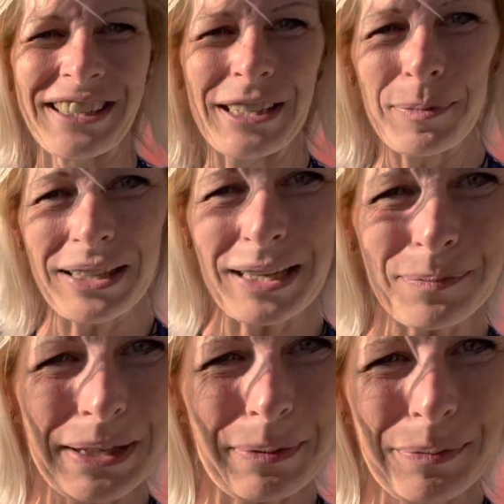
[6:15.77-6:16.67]
It'd be like
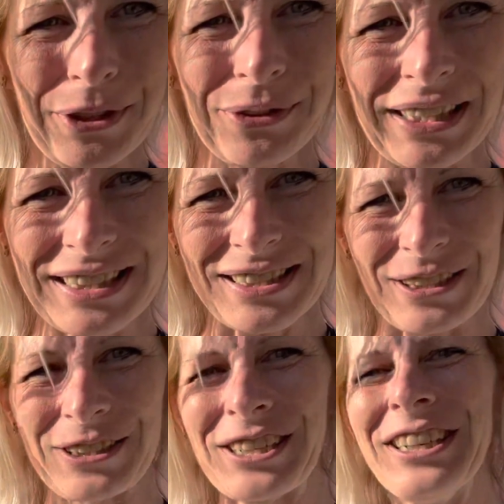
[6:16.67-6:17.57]
baby blue, like this
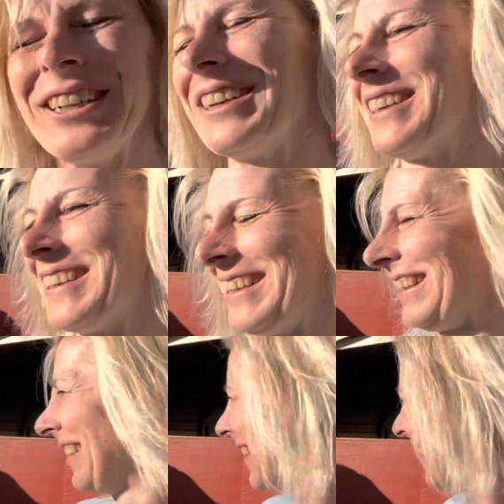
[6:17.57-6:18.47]
color.
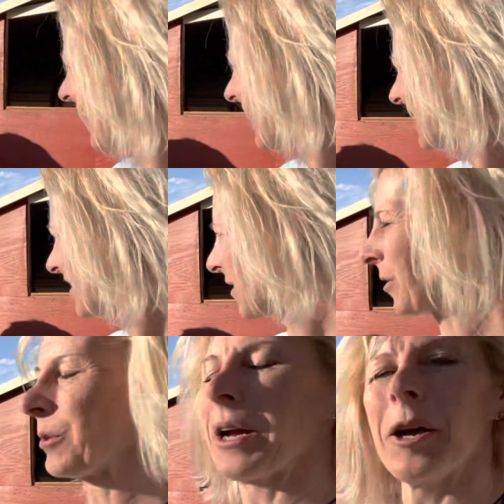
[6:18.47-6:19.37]

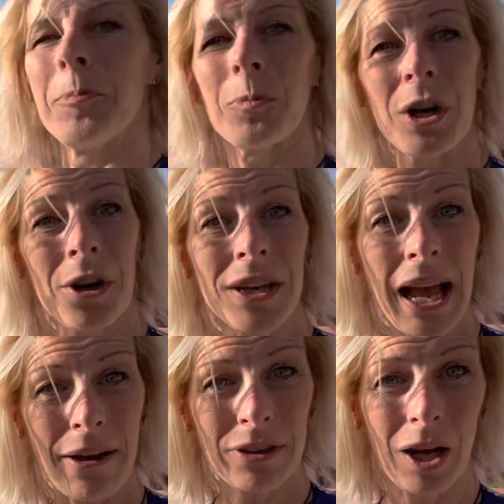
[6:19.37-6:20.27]
So we already
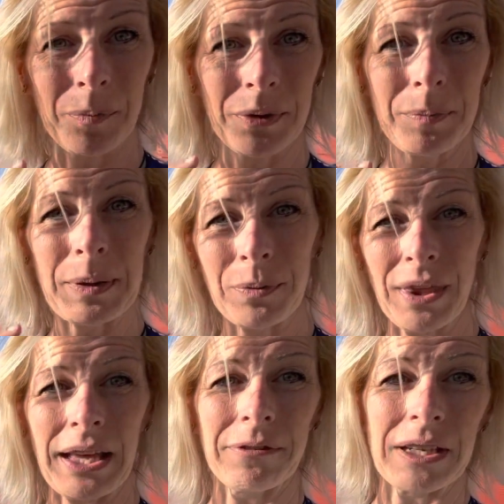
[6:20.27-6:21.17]
have a couple of people
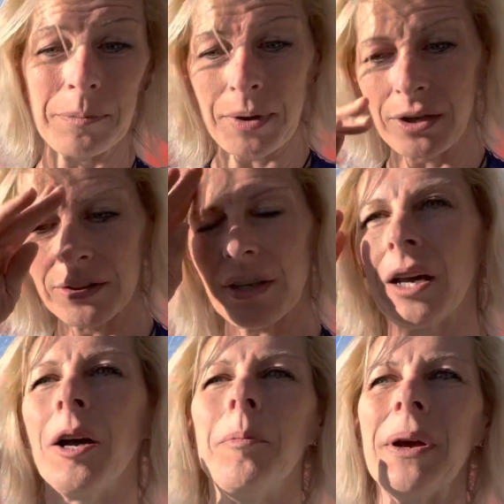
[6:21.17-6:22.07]
that have emailed,
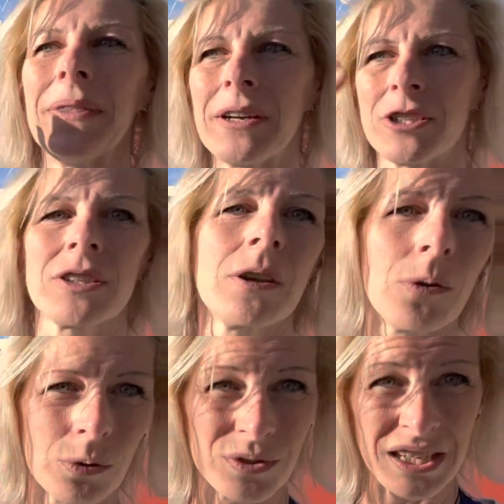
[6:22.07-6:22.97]
and they're just
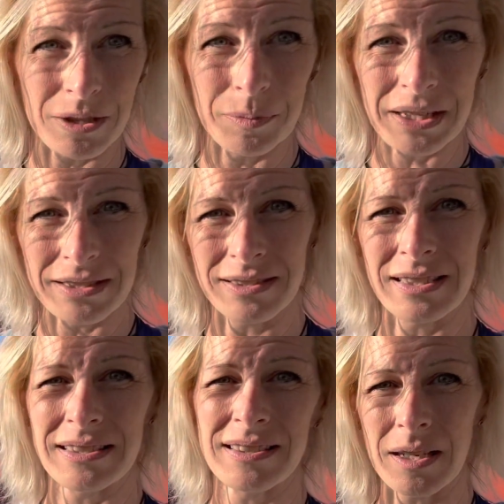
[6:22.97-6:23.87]
locals here because
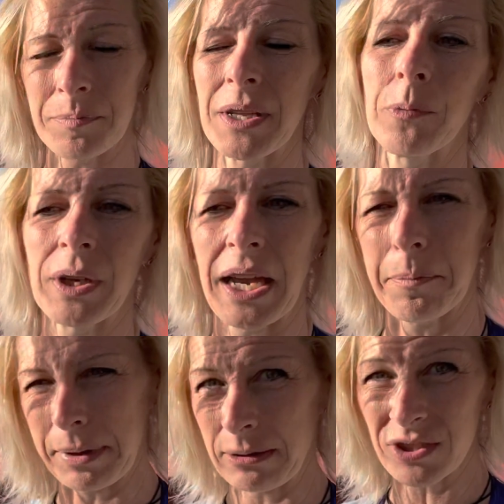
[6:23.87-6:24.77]
this is something that we kind of
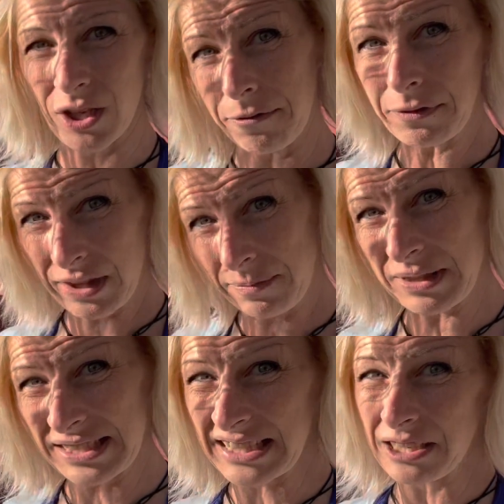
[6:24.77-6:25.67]
bounced off of them
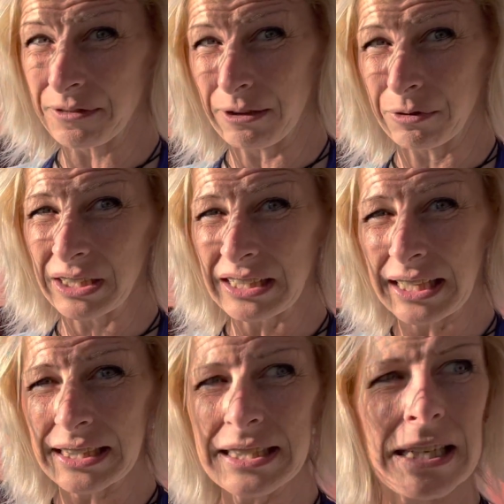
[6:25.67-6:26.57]
to see if they really
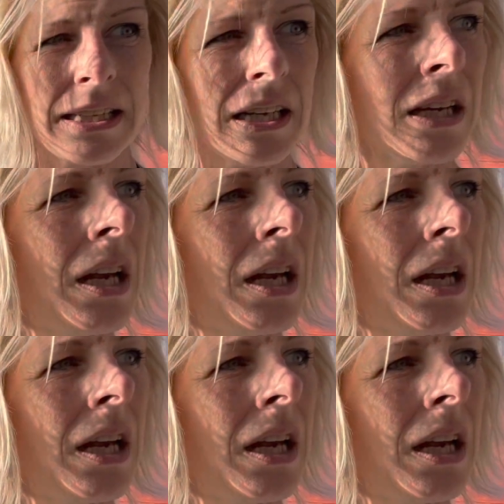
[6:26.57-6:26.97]
like this idea.